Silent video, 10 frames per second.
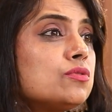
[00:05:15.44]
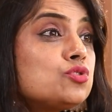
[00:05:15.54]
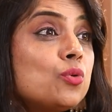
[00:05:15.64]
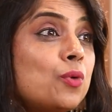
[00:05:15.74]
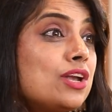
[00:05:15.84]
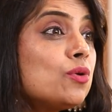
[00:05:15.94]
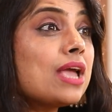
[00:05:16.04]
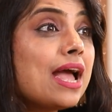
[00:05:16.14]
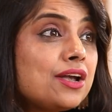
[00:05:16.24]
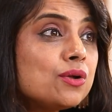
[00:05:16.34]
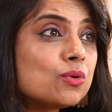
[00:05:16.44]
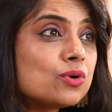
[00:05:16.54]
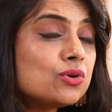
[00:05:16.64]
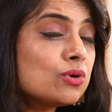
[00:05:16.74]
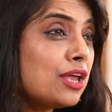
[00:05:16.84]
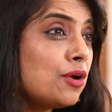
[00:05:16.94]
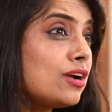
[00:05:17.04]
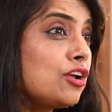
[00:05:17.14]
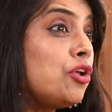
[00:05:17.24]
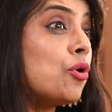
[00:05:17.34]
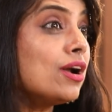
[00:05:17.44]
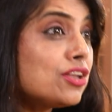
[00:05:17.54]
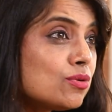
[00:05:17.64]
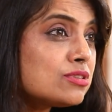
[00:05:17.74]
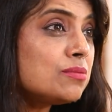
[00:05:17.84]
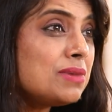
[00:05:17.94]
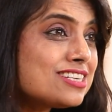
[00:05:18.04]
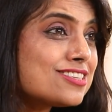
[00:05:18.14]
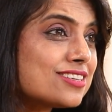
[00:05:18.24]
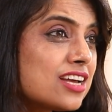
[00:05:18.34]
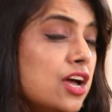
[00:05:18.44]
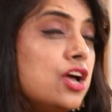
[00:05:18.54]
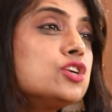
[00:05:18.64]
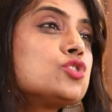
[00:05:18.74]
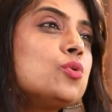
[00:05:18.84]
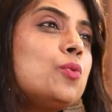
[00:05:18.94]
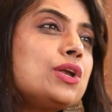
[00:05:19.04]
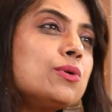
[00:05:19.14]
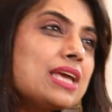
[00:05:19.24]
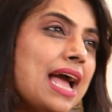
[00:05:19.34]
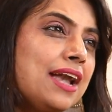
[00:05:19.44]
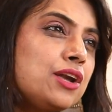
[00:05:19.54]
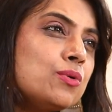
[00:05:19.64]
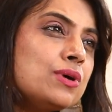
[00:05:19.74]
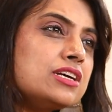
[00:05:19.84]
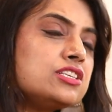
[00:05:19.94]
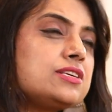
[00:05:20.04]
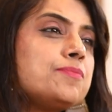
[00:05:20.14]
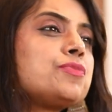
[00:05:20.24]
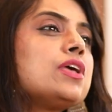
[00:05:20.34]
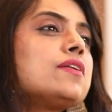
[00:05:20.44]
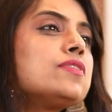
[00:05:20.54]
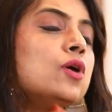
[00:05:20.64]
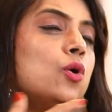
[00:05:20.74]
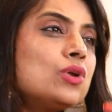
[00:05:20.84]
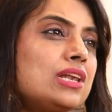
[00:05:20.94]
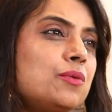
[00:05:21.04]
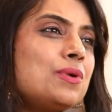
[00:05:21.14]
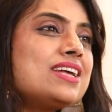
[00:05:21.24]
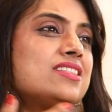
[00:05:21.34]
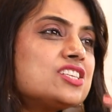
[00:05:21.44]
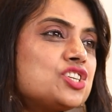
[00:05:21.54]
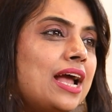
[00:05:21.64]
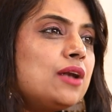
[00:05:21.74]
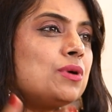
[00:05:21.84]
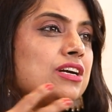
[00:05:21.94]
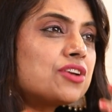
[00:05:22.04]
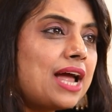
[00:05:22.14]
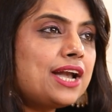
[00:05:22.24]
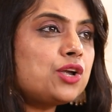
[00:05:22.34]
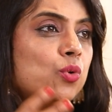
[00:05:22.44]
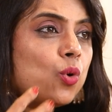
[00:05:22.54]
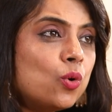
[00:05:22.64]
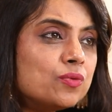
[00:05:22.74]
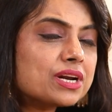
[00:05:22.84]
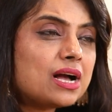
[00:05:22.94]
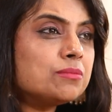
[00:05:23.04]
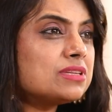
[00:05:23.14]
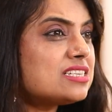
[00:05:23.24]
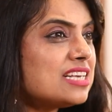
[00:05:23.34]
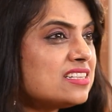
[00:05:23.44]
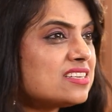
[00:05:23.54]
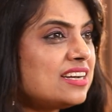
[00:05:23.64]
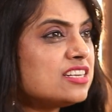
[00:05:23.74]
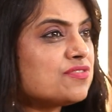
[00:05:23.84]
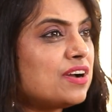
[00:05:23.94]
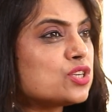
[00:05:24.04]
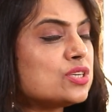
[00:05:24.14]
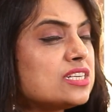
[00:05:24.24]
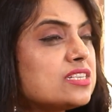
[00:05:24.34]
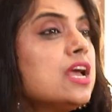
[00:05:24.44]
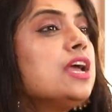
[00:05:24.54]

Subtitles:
So what you can do? You cannot not use the mixer. So what you can do is, the only way the child will try to overcome the sensory dysfunction is,